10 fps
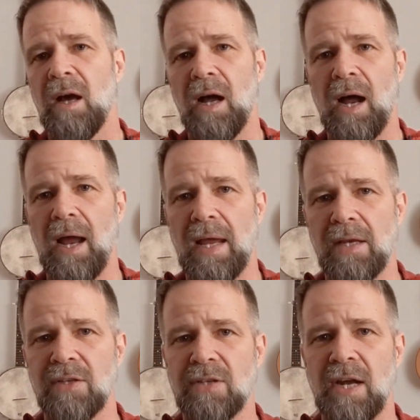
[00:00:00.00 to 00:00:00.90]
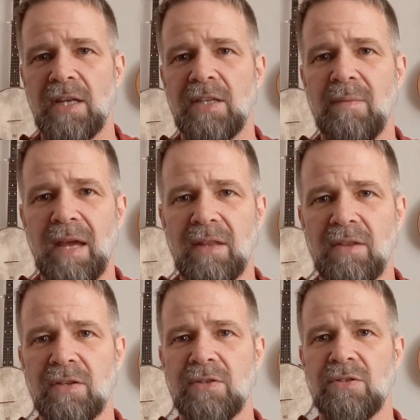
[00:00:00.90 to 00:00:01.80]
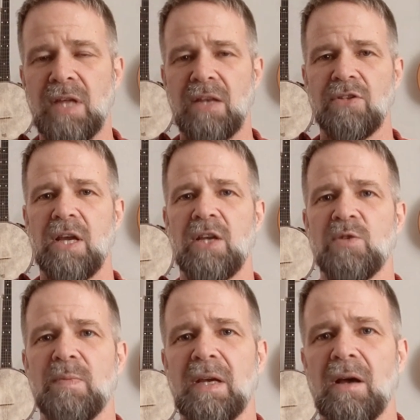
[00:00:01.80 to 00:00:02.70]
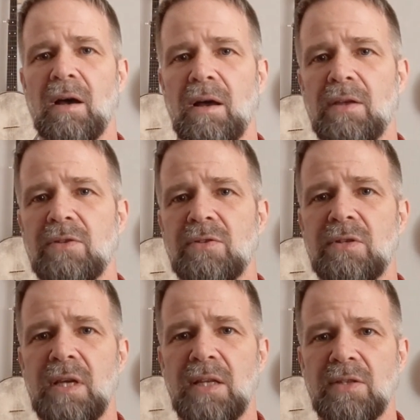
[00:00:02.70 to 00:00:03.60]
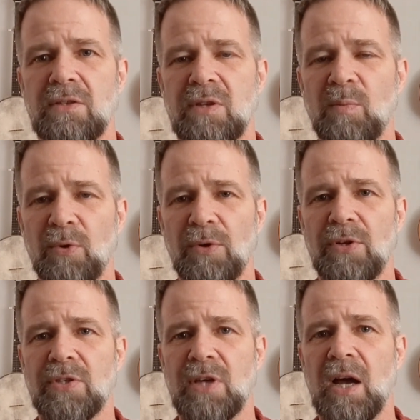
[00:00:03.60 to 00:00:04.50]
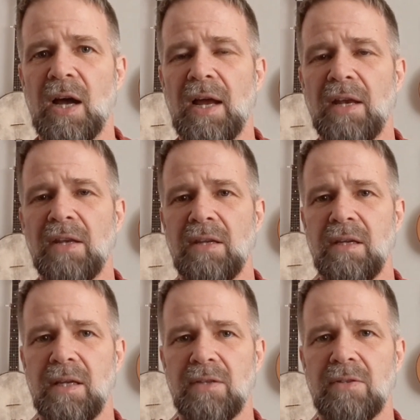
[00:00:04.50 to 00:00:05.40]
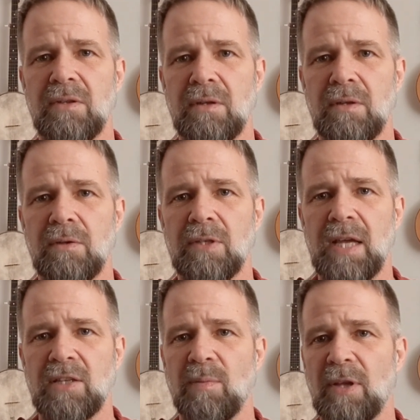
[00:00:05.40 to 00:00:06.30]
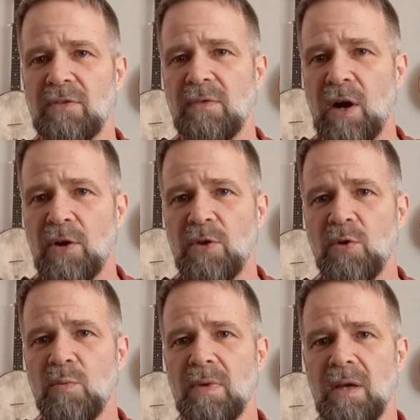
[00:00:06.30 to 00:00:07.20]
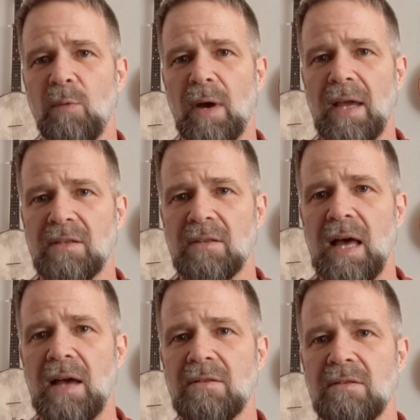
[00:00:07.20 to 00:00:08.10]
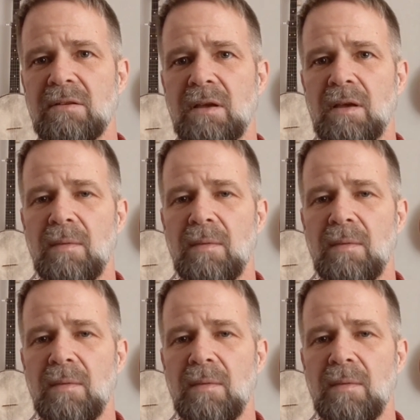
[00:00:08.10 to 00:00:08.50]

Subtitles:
I decided to make this tent change because it's a simpler design, it takes up less volume, it weighs less,